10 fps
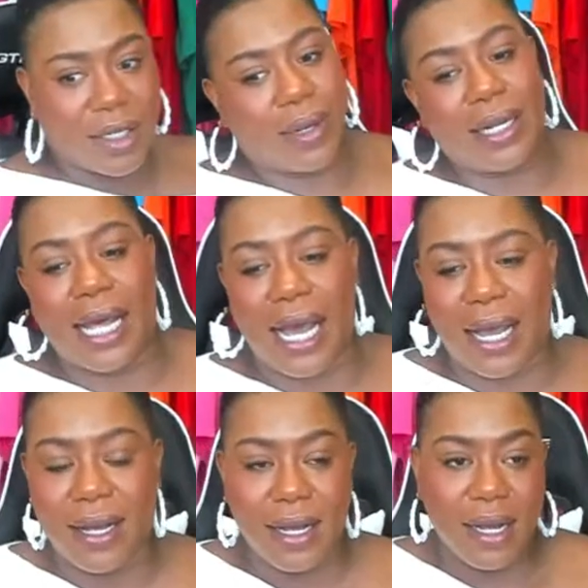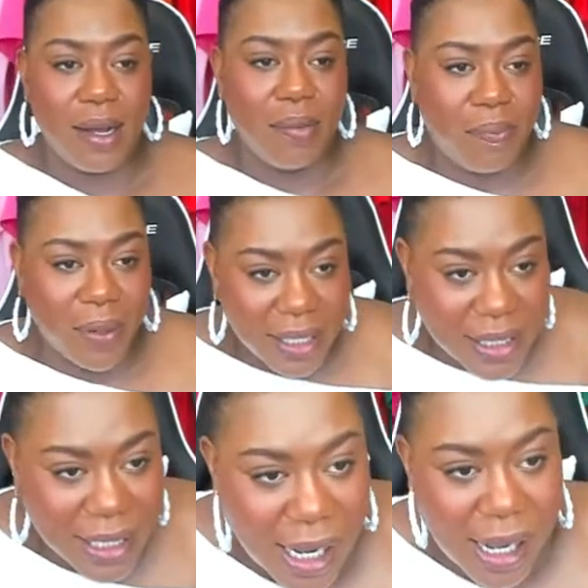to wear that,
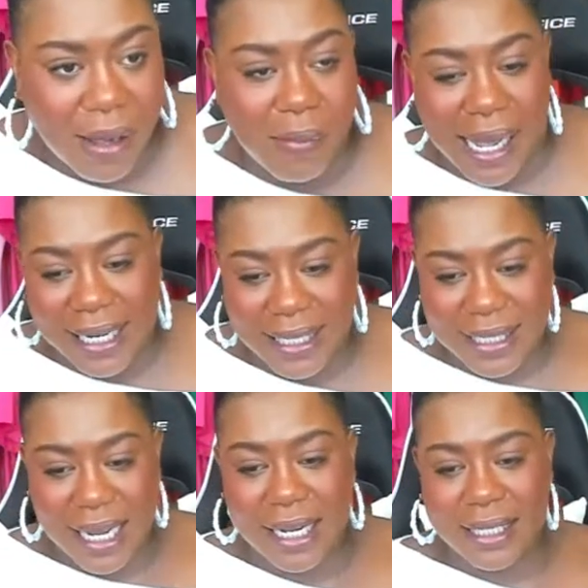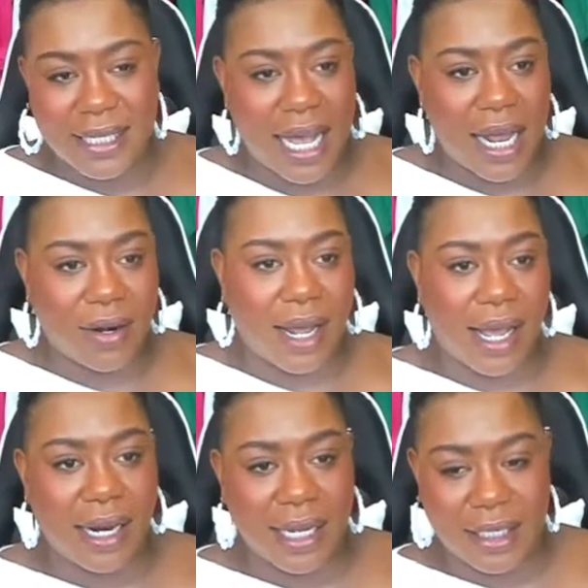but I decided it's
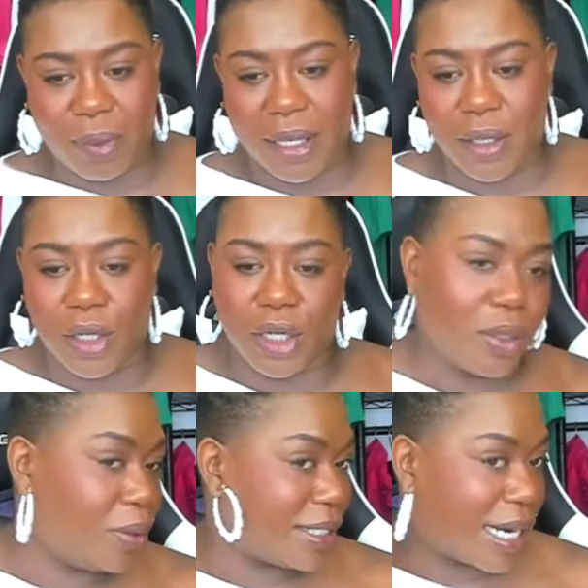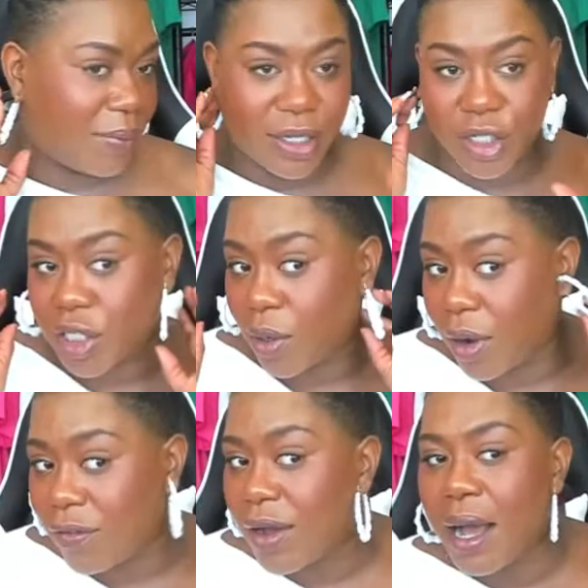Saturday. Let's be a little loose, and I wanted to show
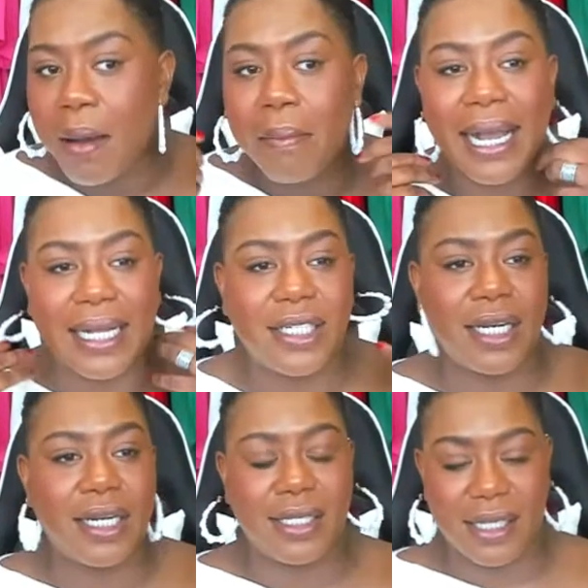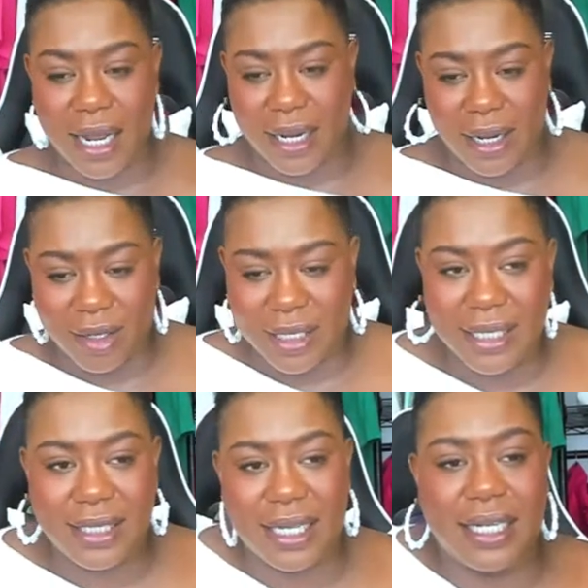off my Agenda Design
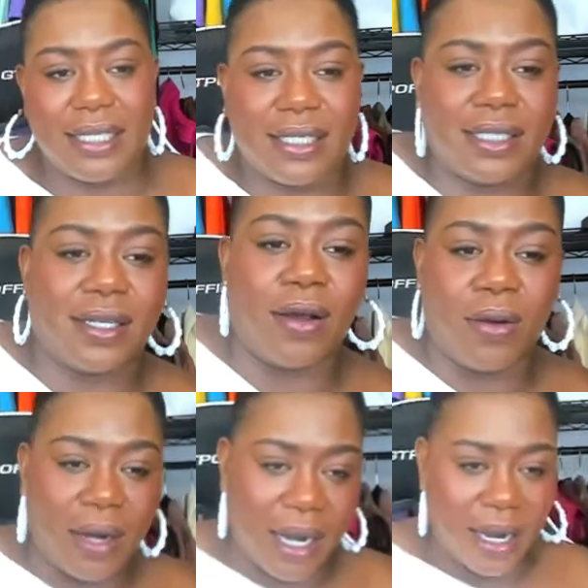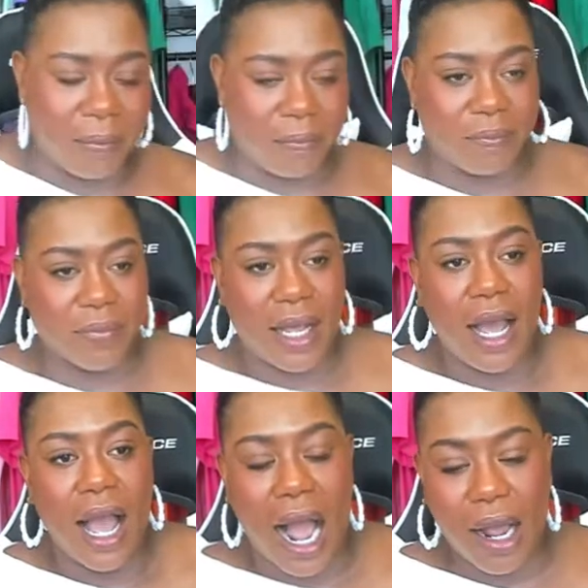earrings, and so
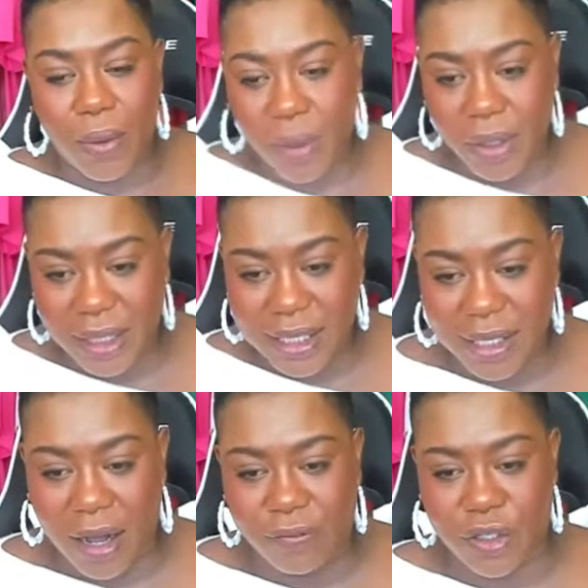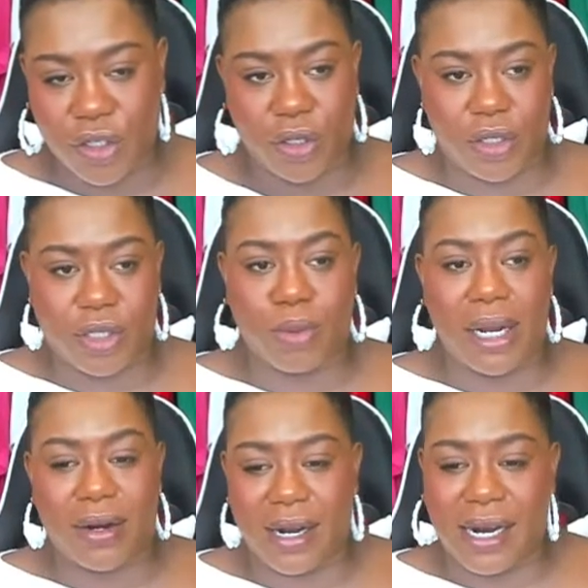I ordered this off-the-shoulder
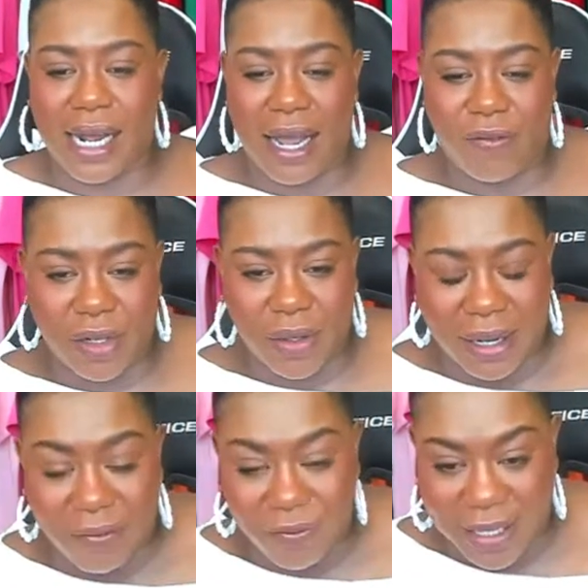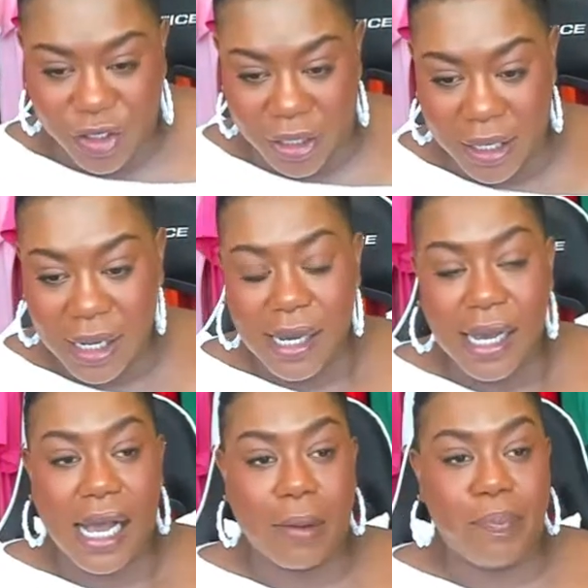sweater, and I have a little confession.
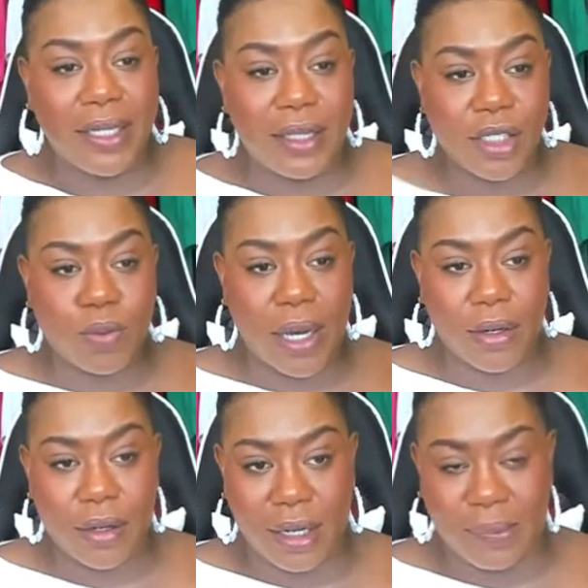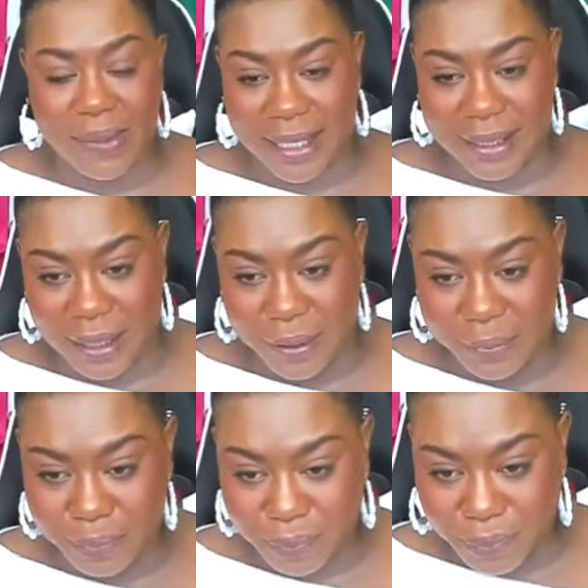I put the sweater on upside down